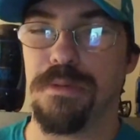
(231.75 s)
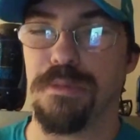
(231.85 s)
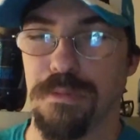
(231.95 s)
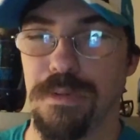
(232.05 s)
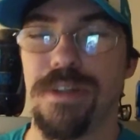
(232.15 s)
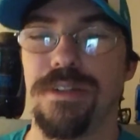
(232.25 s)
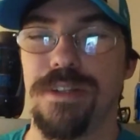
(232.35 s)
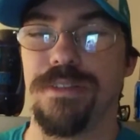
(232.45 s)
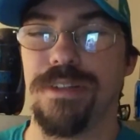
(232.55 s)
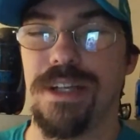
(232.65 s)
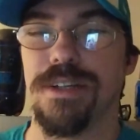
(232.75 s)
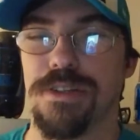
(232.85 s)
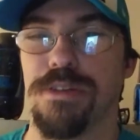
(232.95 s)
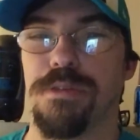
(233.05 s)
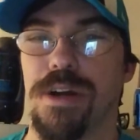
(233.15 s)
really lead us
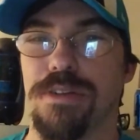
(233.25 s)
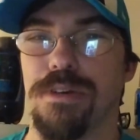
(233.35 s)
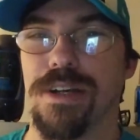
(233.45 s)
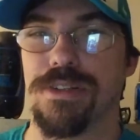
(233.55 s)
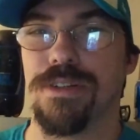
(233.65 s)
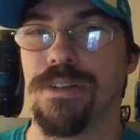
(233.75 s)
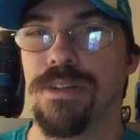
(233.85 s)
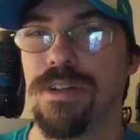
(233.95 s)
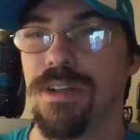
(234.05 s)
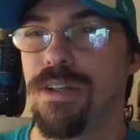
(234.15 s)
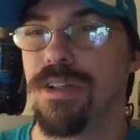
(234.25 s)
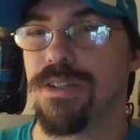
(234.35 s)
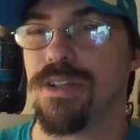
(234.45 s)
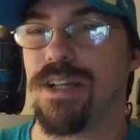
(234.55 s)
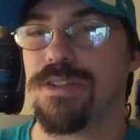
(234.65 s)
in the right direction.
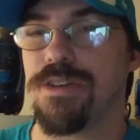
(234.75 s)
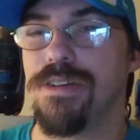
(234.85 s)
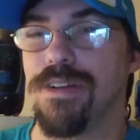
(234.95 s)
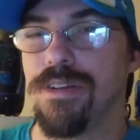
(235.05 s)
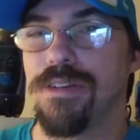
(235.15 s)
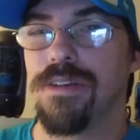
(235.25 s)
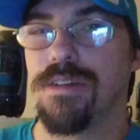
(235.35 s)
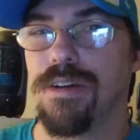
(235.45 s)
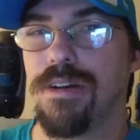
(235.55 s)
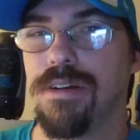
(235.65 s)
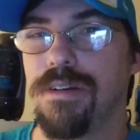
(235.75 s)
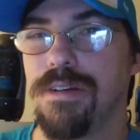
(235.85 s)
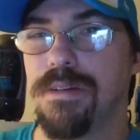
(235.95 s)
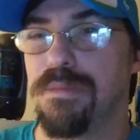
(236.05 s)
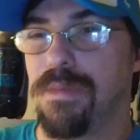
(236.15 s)
So that's good.
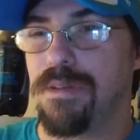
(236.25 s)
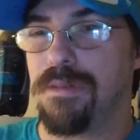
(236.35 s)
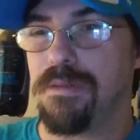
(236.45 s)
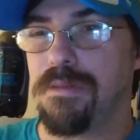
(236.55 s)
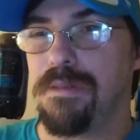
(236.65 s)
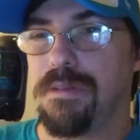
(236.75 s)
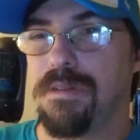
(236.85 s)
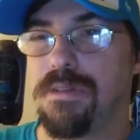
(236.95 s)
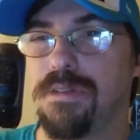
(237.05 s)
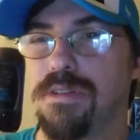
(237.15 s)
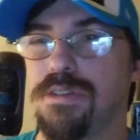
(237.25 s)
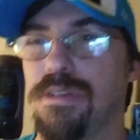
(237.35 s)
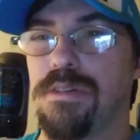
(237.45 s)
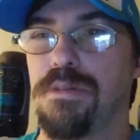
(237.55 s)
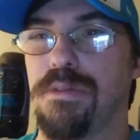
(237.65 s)
Um,
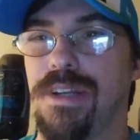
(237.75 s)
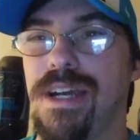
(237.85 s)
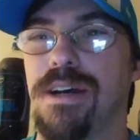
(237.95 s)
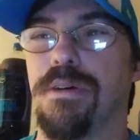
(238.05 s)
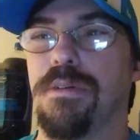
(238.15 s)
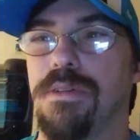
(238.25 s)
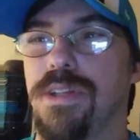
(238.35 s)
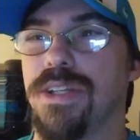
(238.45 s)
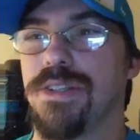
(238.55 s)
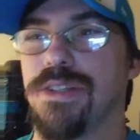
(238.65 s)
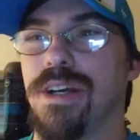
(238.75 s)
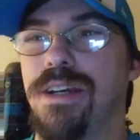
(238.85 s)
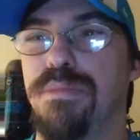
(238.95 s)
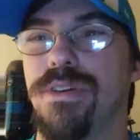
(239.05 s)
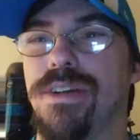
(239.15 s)
so now, the
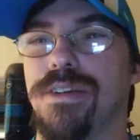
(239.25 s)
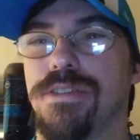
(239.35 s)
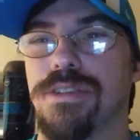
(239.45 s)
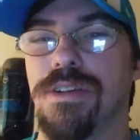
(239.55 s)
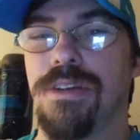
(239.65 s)
signed players.